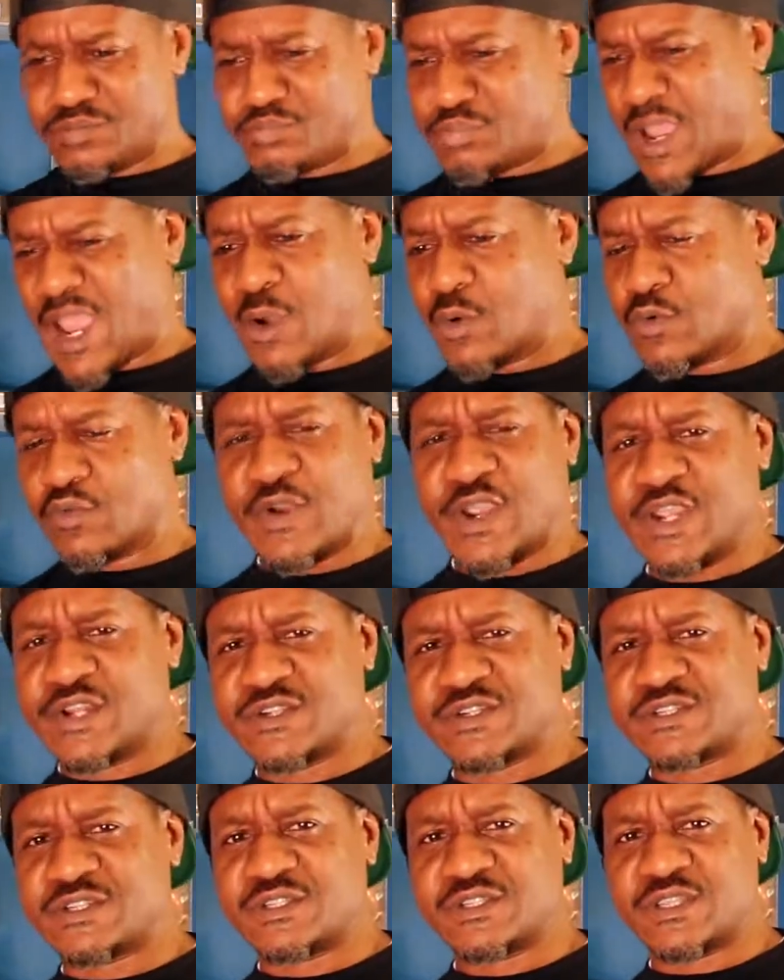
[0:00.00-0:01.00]
Power
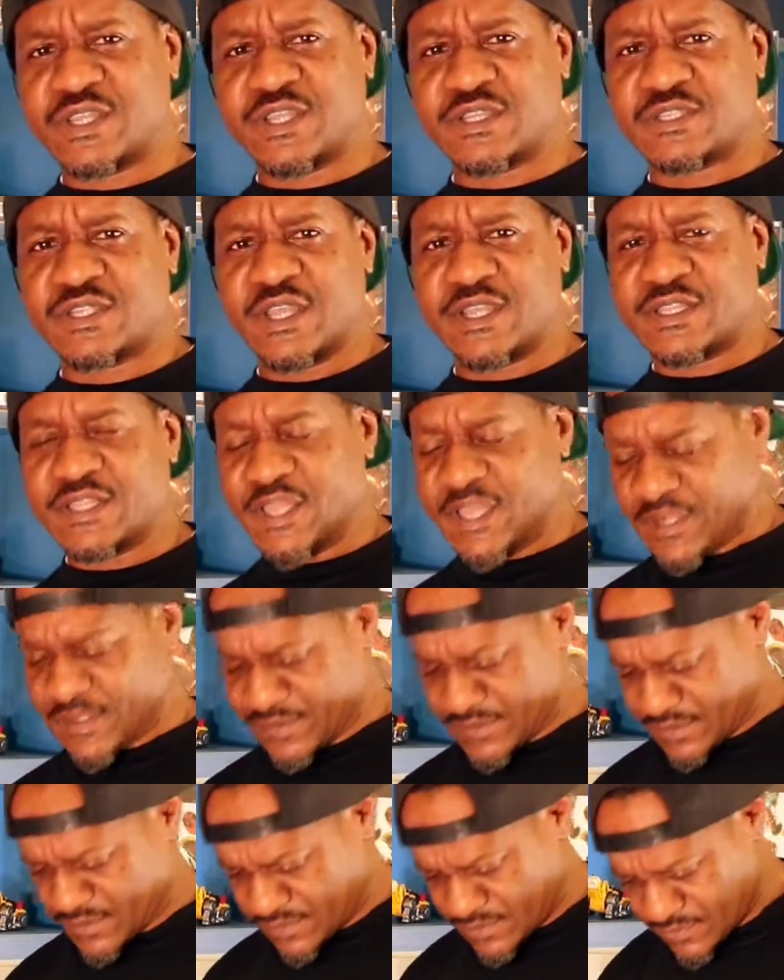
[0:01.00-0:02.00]
Rangers and things like that.
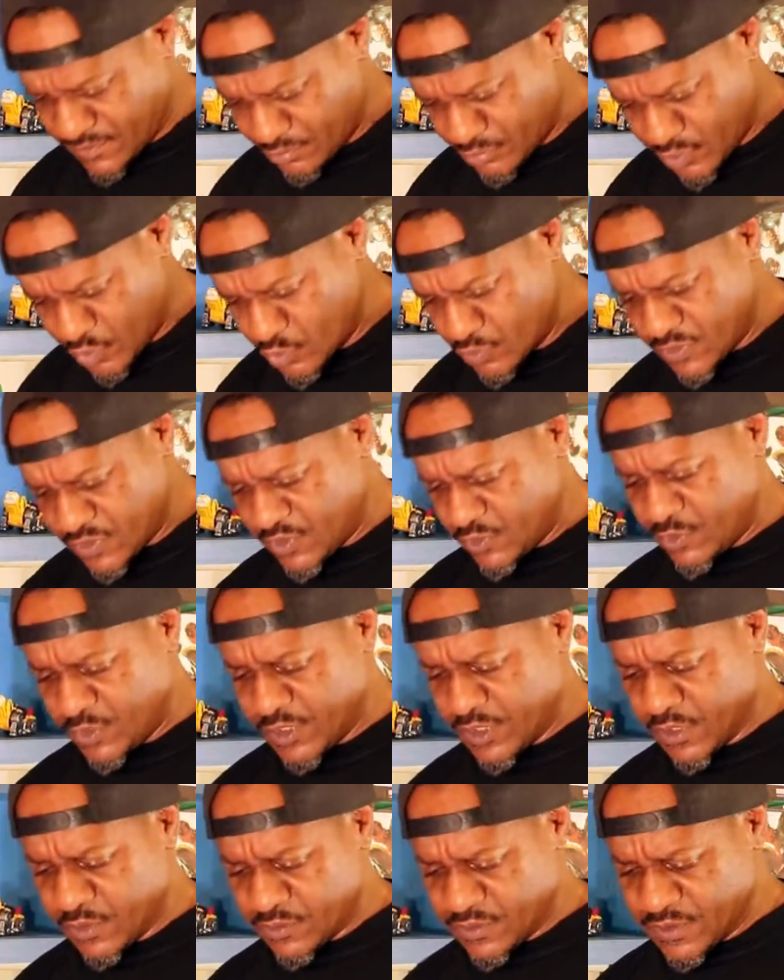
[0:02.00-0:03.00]
Boom
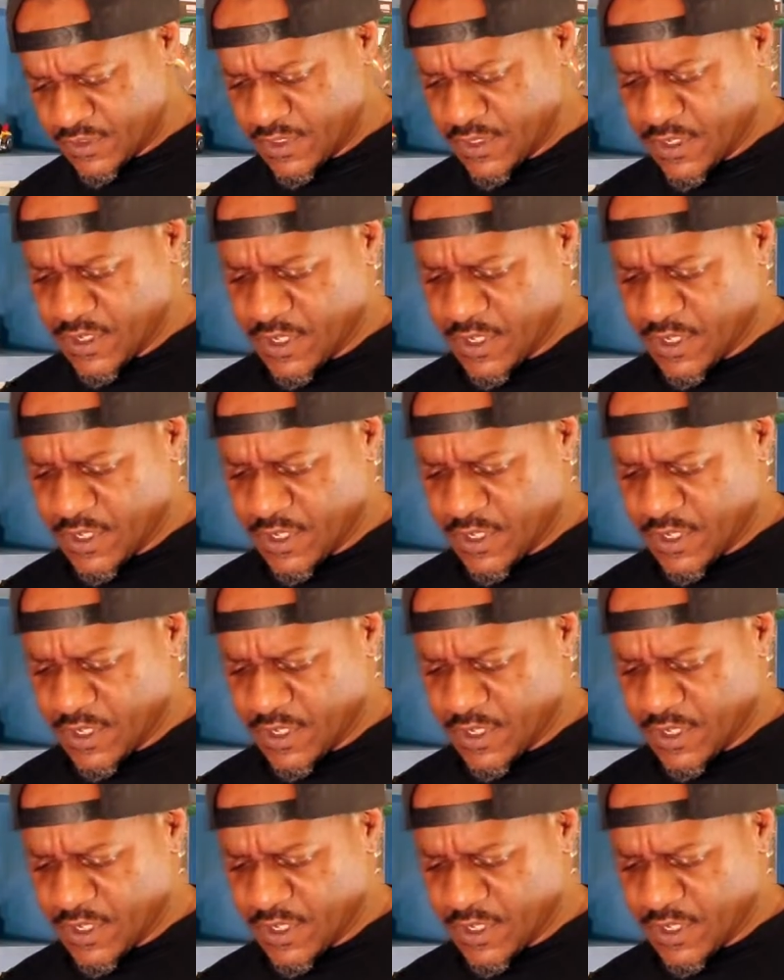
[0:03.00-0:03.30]
Studios.